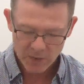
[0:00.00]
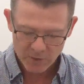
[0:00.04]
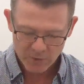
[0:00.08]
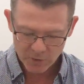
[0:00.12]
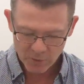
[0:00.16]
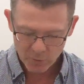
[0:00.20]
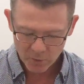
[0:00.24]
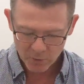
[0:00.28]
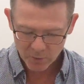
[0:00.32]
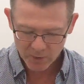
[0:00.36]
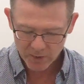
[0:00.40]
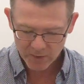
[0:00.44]

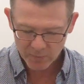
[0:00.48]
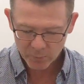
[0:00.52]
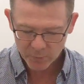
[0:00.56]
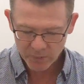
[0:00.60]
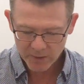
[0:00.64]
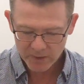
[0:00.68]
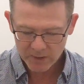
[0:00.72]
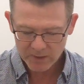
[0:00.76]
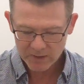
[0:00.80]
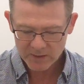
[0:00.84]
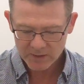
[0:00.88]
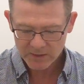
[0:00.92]
So if
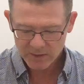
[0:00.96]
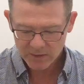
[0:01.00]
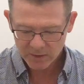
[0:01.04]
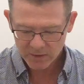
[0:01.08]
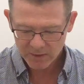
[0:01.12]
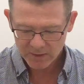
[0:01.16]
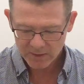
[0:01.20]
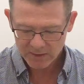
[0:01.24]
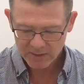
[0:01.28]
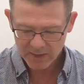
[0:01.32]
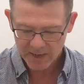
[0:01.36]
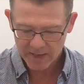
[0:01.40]
we
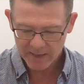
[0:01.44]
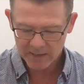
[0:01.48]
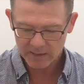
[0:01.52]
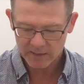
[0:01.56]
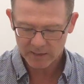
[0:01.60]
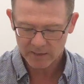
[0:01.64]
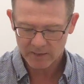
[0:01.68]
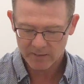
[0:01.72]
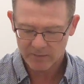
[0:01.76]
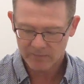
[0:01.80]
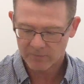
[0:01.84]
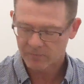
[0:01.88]
consider the
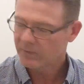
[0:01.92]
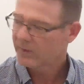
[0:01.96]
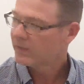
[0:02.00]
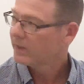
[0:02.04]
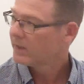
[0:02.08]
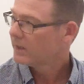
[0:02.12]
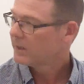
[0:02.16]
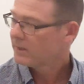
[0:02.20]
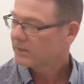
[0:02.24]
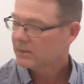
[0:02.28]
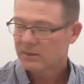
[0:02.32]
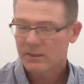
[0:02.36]
title of
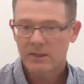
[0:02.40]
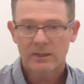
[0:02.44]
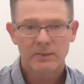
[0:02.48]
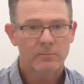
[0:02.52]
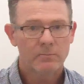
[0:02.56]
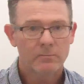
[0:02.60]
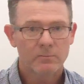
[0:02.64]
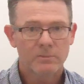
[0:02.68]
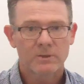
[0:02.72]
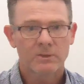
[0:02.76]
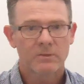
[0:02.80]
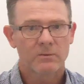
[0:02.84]

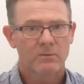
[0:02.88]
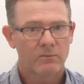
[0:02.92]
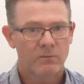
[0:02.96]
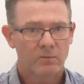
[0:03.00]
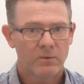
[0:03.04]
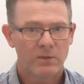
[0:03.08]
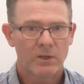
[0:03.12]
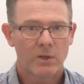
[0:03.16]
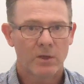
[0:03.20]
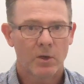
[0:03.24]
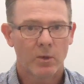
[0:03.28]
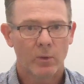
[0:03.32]
Tim's
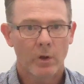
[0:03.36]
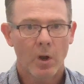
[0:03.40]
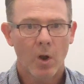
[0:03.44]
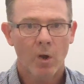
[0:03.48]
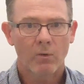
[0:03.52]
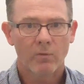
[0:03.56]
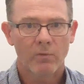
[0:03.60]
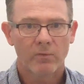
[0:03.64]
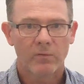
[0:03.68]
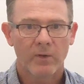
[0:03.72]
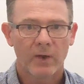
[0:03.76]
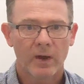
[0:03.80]
video, in
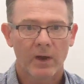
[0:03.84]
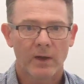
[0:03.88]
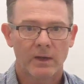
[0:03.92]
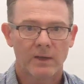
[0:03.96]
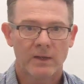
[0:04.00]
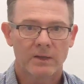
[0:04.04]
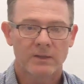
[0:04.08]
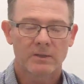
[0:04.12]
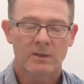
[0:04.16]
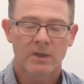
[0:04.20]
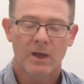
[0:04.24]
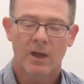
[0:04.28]
all
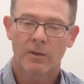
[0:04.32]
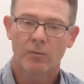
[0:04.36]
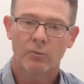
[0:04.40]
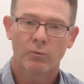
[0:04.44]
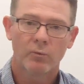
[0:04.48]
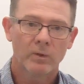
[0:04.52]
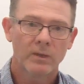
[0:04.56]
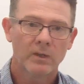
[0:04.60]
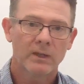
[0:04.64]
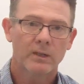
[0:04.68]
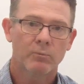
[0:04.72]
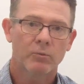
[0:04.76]
fairness, I
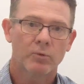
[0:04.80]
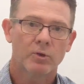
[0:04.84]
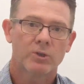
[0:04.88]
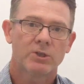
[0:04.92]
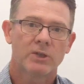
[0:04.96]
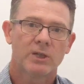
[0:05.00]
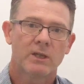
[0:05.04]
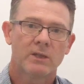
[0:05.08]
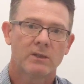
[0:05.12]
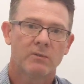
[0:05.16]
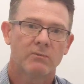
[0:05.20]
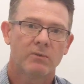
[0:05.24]
really
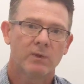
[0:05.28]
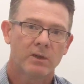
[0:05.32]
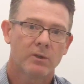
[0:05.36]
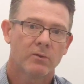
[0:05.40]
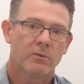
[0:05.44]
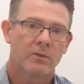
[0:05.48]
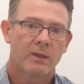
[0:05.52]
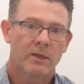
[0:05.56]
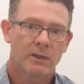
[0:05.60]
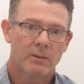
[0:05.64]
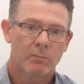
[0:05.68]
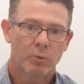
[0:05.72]
appreciate the
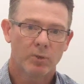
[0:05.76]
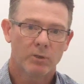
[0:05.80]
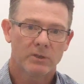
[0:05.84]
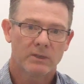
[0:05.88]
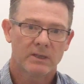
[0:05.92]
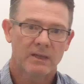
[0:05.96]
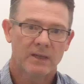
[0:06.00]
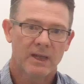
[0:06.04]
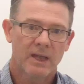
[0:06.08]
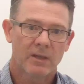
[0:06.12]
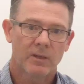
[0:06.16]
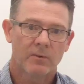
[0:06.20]
video that he
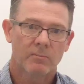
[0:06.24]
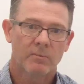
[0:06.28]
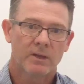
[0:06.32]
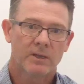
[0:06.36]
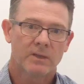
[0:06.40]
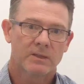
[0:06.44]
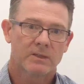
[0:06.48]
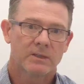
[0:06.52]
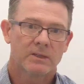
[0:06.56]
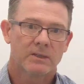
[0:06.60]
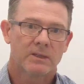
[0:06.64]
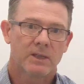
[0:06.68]
put together
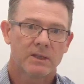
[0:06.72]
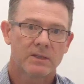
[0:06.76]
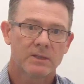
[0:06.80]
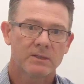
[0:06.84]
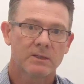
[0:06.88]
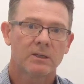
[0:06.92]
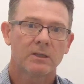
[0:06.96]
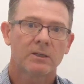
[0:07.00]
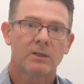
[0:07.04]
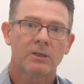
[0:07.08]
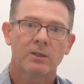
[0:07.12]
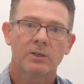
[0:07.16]
because it
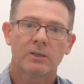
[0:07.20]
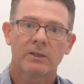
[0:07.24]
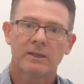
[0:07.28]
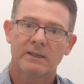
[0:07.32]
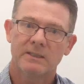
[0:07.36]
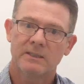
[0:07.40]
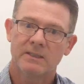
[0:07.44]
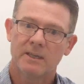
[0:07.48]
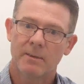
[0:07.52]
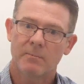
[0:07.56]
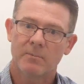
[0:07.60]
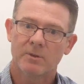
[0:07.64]
does
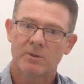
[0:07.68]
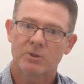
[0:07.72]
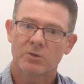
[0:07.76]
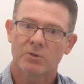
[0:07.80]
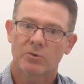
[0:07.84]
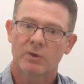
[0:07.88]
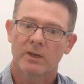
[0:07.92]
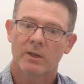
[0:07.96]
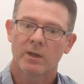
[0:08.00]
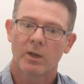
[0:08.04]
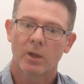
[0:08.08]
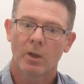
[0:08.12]
clearly
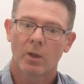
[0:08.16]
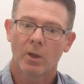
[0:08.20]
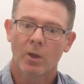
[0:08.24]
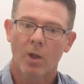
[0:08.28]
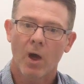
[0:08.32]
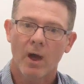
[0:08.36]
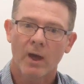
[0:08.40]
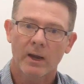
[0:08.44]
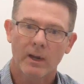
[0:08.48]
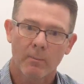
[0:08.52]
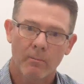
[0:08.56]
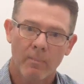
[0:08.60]
demonstrate a
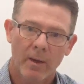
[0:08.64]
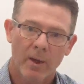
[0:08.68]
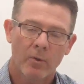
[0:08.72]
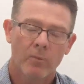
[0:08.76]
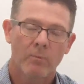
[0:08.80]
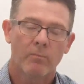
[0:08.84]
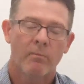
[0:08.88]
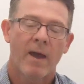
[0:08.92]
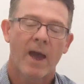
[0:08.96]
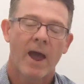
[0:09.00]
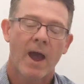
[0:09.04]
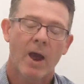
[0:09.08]
lot
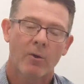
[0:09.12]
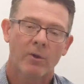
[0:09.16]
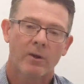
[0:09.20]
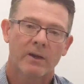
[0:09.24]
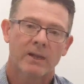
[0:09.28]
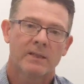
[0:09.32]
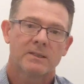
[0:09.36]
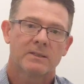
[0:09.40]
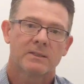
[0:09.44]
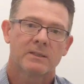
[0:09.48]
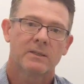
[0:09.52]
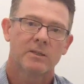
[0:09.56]
about
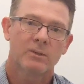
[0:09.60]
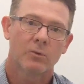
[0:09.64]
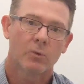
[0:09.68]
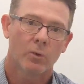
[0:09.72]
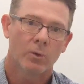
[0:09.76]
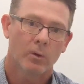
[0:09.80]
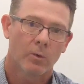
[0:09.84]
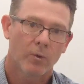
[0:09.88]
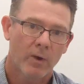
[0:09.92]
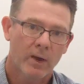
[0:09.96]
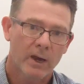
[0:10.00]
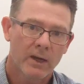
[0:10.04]
power density
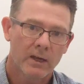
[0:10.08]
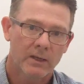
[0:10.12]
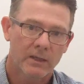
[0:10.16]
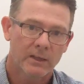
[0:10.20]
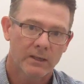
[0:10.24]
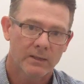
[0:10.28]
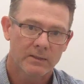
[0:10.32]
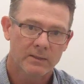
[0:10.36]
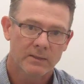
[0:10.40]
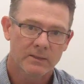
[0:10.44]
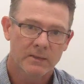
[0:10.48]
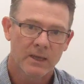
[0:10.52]
or
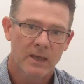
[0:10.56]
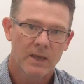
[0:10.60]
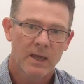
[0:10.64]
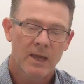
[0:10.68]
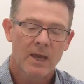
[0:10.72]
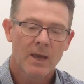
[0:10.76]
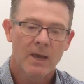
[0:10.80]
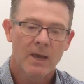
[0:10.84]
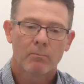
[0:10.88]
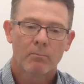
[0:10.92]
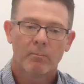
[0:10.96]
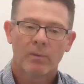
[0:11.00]
irradiance.
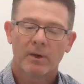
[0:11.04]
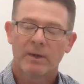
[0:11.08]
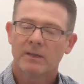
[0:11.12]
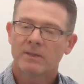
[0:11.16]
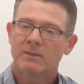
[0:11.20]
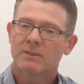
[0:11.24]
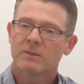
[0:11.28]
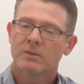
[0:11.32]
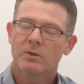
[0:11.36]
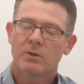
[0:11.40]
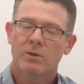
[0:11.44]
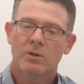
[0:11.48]
But
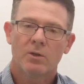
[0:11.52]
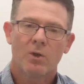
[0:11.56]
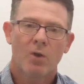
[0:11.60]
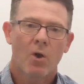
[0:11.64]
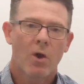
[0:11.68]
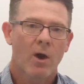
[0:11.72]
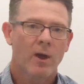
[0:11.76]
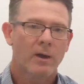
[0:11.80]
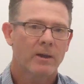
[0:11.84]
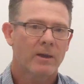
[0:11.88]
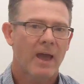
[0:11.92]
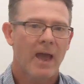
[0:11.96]
it's
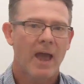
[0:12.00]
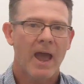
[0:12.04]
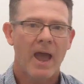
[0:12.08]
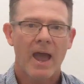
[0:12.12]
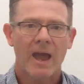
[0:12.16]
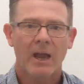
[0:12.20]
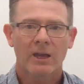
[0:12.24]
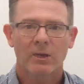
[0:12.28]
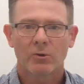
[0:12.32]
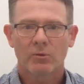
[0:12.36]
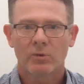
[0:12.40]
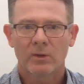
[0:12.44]
not
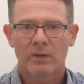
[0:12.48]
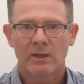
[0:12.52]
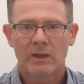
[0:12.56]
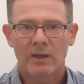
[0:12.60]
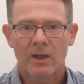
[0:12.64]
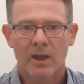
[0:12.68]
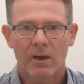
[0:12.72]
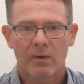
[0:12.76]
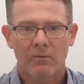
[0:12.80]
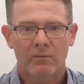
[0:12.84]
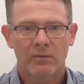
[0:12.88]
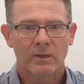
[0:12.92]
accurate
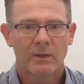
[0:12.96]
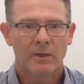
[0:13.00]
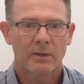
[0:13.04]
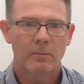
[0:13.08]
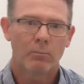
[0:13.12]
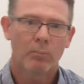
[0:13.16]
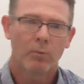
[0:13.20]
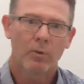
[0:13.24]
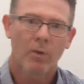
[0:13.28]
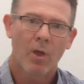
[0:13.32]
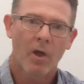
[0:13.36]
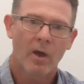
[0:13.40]
enough in
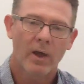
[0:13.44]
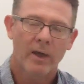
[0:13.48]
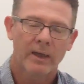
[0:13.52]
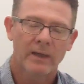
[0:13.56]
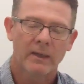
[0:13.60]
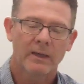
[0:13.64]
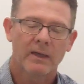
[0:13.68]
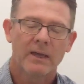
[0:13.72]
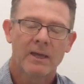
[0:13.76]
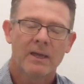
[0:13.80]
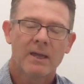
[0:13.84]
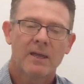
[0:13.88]

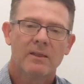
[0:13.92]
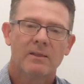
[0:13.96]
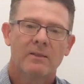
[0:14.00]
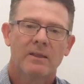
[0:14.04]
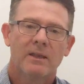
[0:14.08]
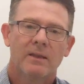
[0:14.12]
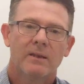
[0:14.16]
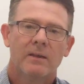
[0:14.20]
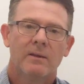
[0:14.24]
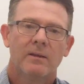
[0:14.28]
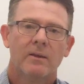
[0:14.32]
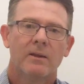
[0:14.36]
implying
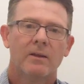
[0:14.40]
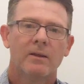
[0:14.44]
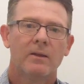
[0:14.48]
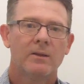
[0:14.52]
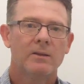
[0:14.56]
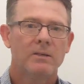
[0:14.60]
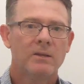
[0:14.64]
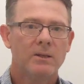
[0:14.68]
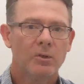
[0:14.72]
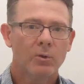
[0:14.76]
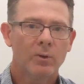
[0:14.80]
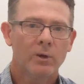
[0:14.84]
that
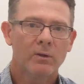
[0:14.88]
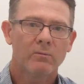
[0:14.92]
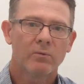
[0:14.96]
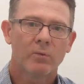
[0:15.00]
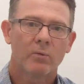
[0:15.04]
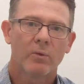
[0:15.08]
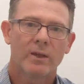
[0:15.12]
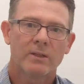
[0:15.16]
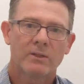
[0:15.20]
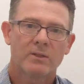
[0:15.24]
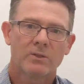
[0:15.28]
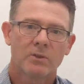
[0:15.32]

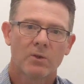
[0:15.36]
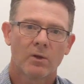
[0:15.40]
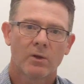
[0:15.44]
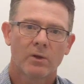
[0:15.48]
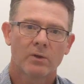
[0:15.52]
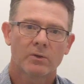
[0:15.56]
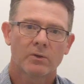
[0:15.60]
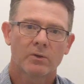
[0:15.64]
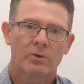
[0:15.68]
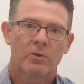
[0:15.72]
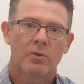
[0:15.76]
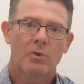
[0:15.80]
near-infrared
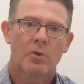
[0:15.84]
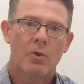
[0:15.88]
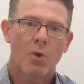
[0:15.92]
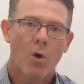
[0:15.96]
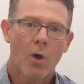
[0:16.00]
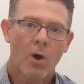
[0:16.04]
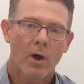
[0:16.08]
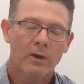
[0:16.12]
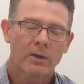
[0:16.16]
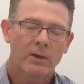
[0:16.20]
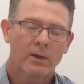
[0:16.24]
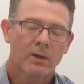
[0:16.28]
saunas are
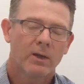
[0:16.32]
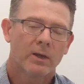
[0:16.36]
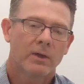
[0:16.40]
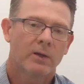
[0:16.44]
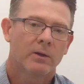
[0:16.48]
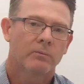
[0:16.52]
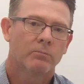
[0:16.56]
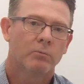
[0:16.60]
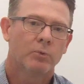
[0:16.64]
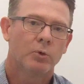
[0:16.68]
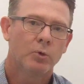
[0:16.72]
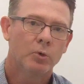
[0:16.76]
not
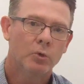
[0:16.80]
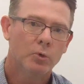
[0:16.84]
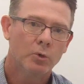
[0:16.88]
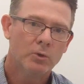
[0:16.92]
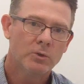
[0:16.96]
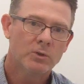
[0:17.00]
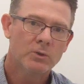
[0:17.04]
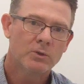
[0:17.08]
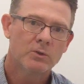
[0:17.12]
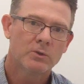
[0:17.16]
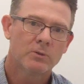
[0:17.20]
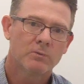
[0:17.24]
a
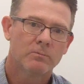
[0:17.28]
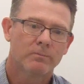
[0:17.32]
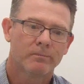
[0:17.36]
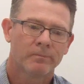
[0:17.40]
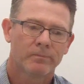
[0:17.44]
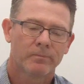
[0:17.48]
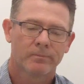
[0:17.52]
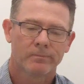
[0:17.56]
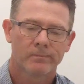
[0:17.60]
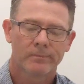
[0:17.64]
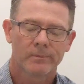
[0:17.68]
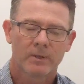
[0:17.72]
good,
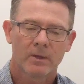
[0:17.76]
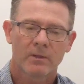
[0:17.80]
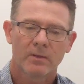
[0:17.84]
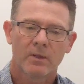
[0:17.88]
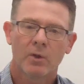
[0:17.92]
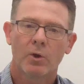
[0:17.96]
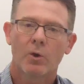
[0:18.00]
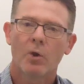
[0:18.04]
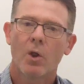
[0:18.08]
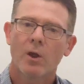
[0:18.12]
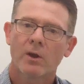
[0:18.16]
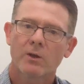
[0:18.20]

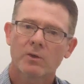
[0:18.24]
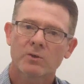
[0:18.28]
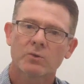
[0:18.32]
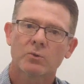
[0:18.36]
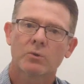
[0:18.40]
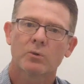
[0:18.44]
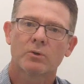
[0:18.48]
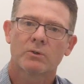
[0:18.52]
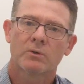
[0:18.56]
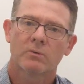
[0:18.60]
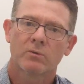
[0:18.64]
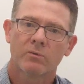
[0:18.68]
that are not a
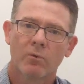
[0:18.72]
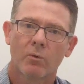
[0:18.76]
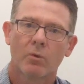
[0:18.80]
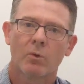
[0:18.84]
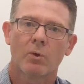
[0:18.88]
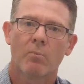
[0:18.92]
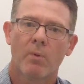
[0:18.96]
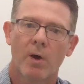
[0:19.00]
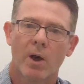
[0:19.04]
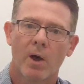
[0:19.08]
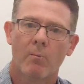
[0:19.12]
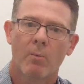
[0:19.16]
source of
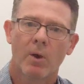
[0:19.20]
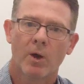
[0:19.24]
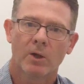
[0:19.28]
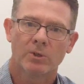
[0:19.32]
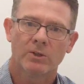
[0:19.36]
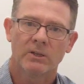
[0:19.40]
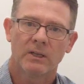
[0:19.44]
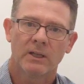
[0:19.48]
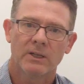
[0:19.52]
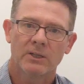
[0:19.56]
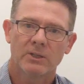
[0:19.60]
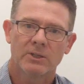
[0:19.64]

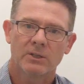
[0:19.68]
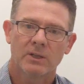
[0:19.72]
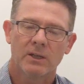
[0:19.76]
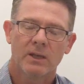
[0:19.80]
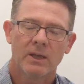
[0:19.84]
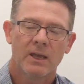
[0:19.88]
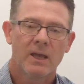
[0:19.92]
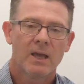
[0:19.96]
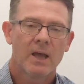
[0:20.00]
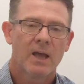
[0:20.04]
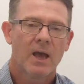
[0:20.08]
photobiomodulation.